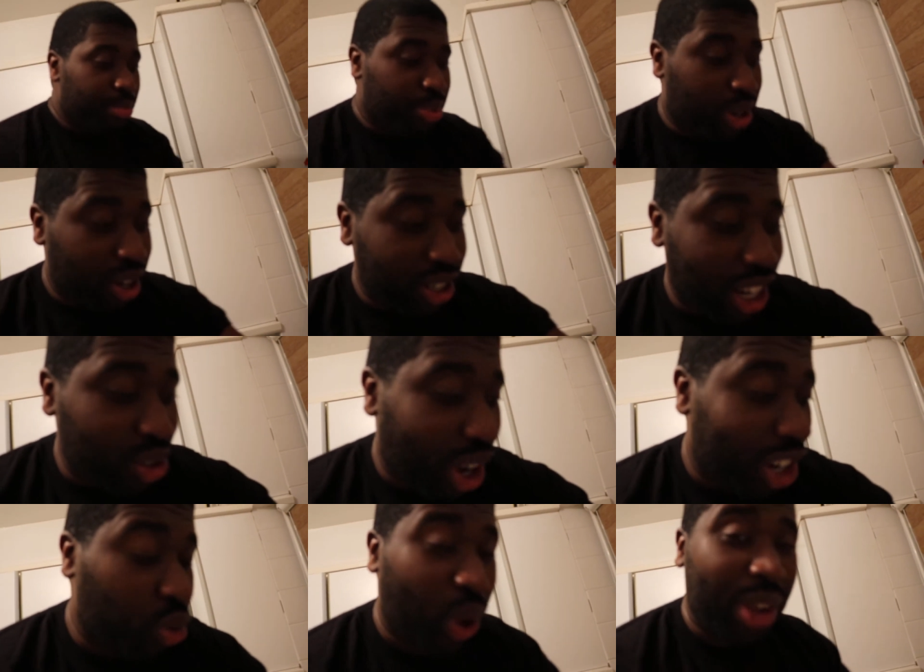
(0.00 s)
Because I was
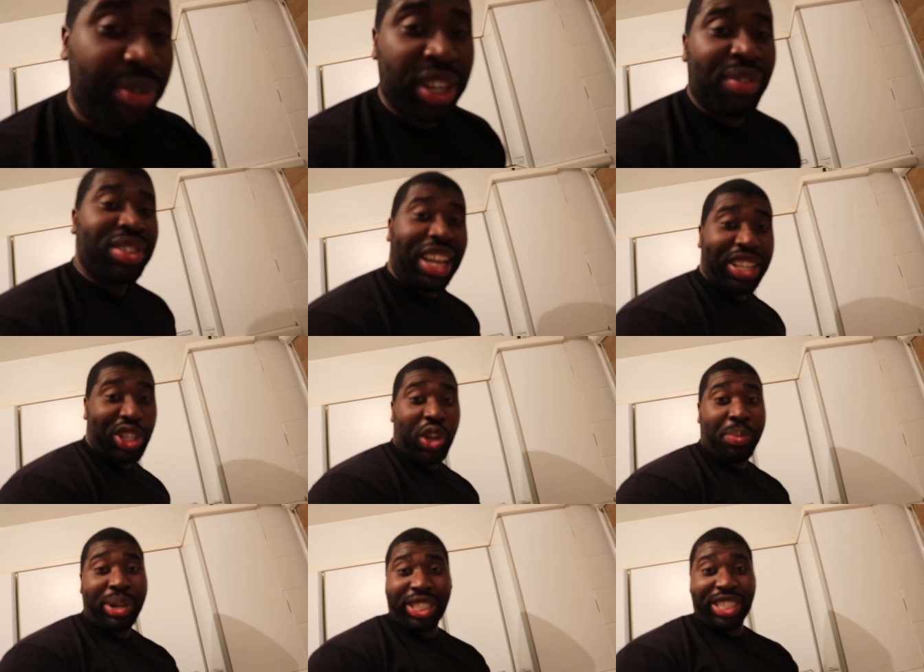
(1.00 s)
waiting for another time to do
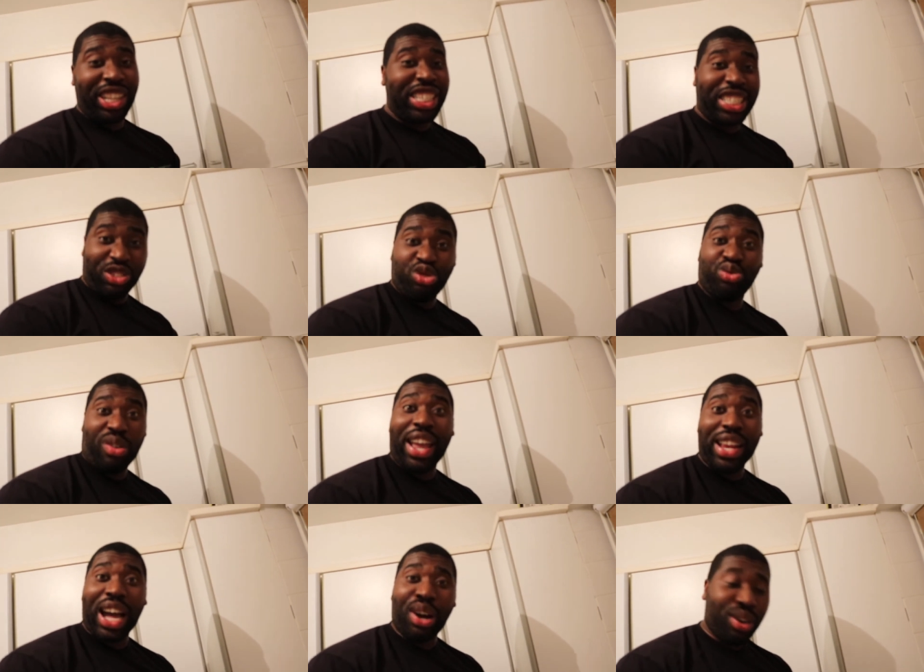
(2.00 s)
it, but she done it right
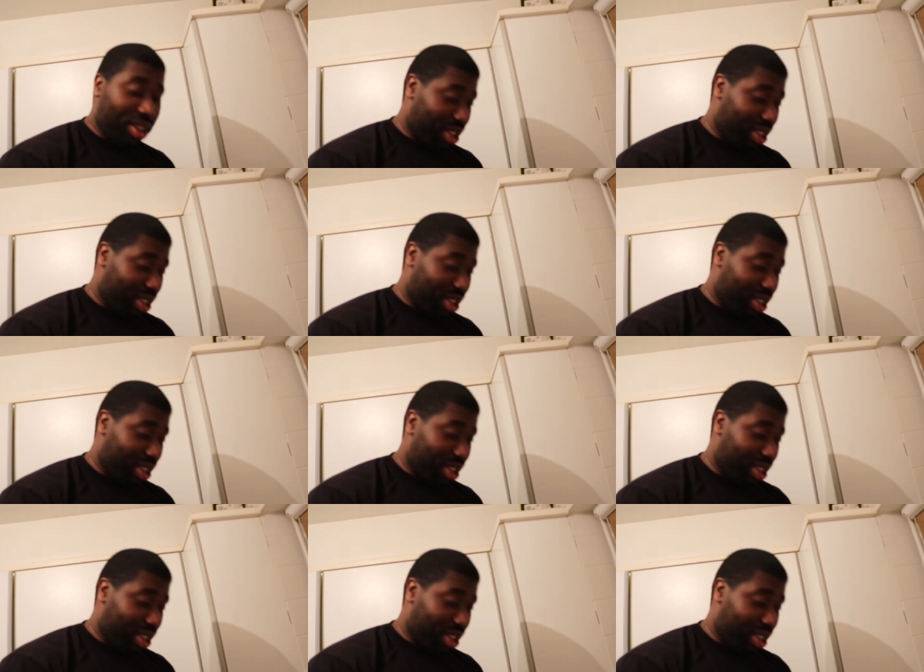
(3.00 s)
now.